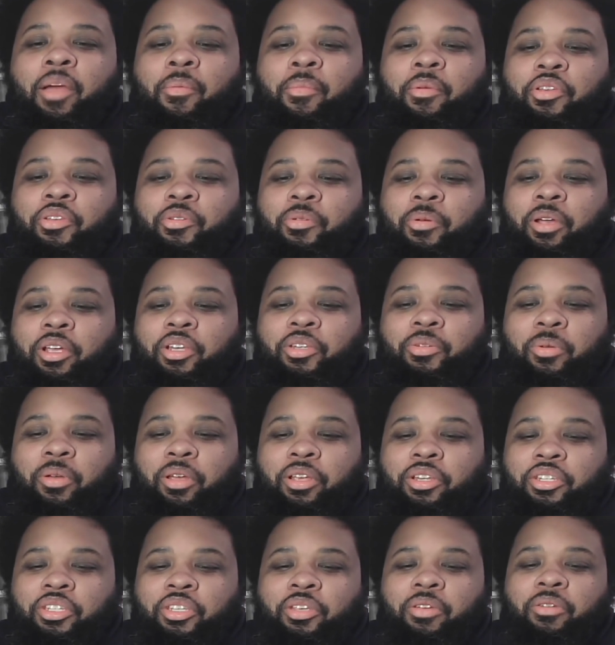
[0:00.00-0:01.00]

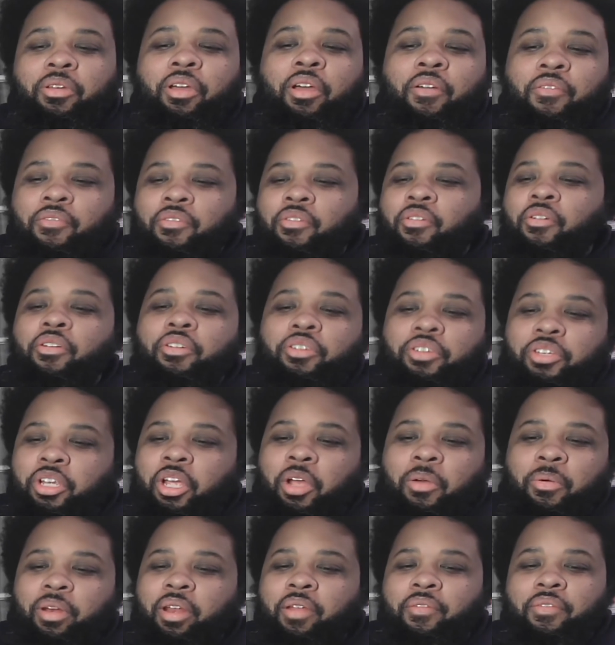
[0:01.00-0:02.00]
2022. Of course, y'all
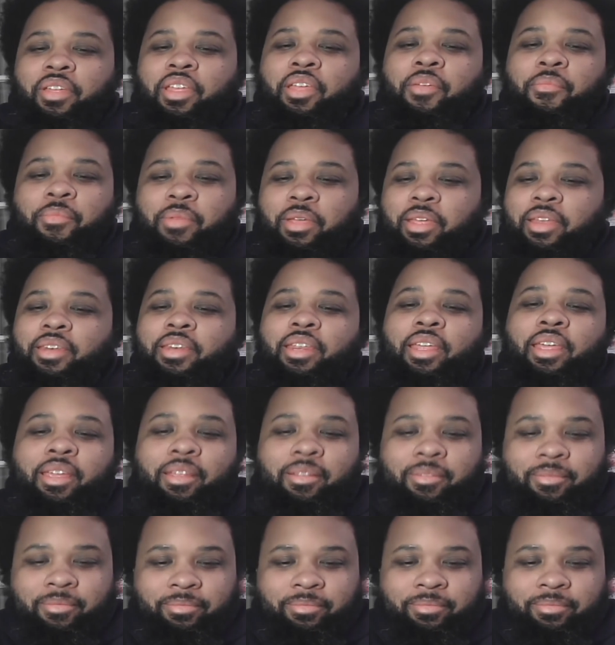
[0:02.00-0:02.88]
will never give me a date.